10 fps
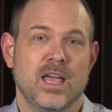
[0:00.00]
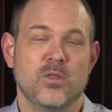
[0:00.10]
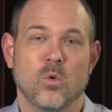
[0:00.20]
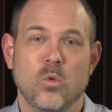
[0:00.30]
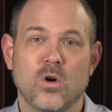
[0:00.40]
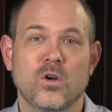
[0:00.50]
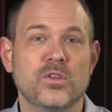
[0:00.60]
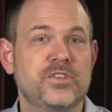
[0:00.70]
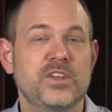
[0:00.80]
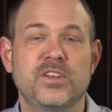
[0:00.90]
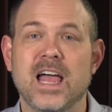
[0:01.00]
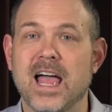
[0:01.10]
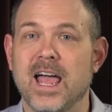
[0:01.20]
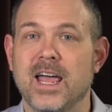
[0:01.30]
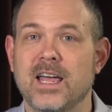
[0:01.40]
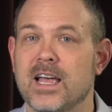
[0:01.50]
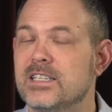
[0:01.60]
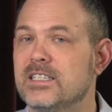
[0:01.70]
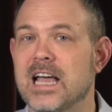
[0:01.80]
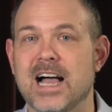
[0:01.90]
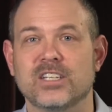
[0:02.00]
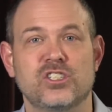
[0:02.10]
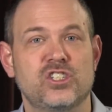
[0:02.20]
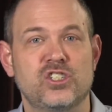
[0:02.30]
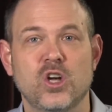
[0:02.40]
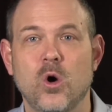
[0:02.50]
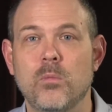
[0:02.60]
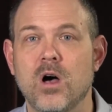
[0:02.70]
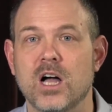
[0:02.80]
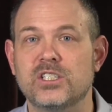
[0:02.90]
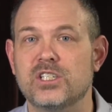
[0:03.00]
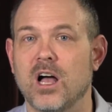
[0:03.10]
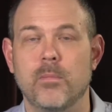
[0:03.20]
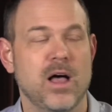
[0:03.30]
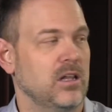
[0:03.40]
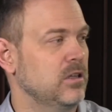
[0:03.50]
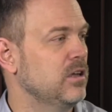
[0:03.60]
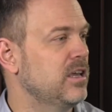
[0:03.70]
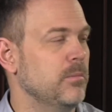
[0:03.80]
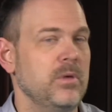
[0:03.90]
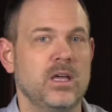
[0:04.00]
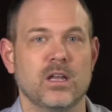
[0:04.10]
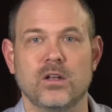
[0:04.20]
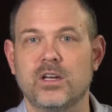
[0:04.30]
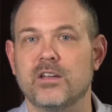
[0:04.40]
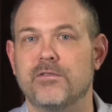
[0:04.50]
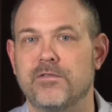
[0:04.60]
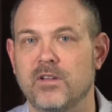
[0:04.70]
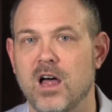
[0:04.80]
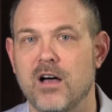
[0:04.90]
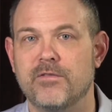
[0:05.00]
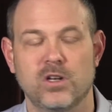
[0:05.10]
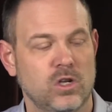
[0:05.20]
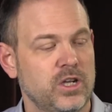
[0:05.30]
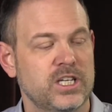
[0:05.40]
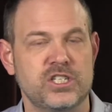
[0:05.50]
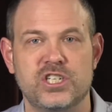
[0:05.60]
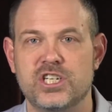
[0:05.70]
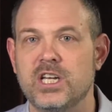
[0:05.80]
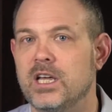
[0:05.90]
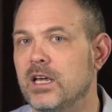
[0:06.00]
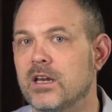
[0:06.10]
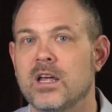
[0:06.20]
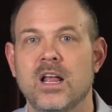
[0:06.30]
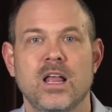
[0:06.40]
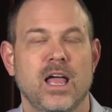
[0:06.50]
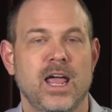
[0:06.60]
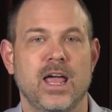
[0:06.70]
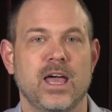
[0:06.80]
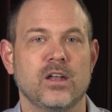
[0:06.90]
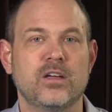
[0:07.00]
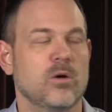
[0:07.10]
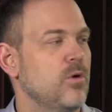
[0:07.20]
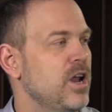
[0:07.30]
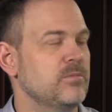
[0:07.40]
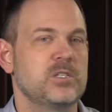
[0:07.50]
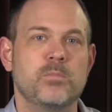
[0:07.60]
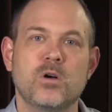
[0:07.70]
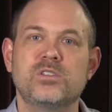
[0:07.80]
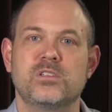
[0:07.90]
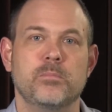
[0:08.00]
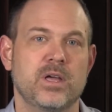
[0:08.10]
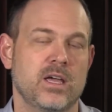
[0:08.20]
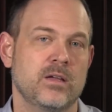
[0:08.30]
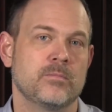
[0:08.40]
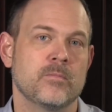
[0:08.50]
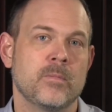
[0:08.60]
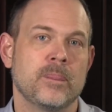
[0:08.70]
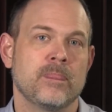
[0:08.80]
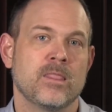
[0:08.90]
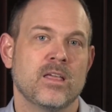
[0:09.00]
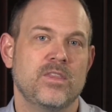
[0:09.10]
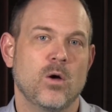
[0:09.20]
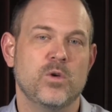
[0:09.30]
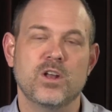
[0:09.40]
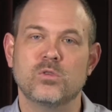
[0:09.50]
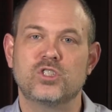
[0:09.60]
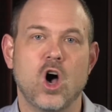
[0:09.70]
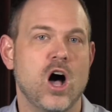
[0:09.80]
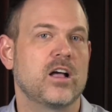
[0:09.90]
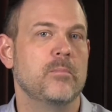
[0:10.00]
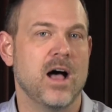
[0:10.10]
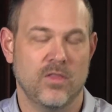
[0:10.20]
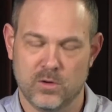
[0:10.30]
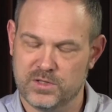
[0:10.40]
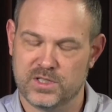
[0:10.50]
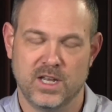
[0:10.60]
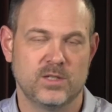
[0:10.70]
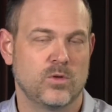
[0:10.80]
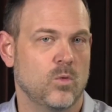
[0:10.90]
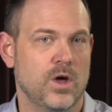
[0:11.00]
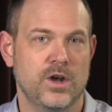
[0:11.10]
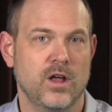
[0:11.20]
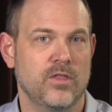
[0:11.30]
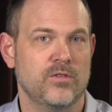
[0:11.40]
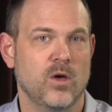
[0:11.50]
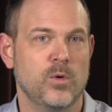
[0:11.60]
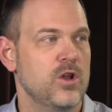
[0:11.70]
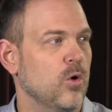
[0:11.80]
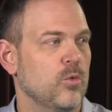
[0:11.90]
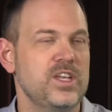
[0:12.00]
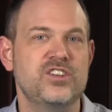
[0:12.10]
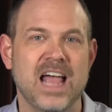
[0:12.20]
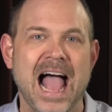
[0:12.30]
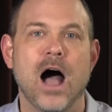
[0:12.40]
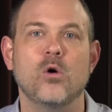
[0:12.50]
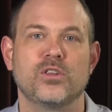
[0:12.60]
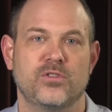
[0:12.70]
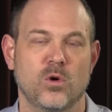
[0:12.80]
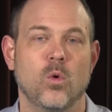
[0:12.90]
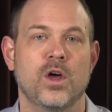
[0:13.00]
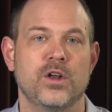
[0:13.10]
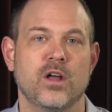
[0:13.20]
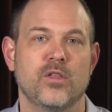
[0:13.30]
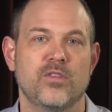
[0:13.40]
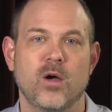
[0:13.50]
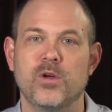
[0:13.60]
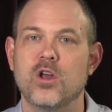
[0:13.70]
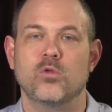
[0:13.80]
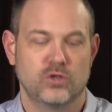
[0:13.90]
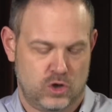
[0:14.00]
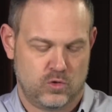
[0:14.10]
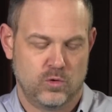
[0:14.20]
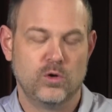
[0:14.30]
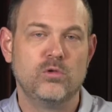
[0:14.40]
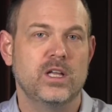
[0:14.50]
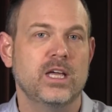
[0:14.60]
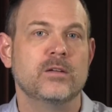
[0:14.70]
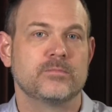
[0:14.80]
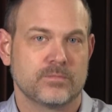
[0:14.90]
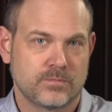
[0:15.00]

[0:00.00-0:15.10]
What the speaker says: And the world today has gotten so much about look at me and look at fluff and look at sheen and look at what I'm supposed to be, that we don't talk about those things with one another, that we don't reach out to one another, that we don't truly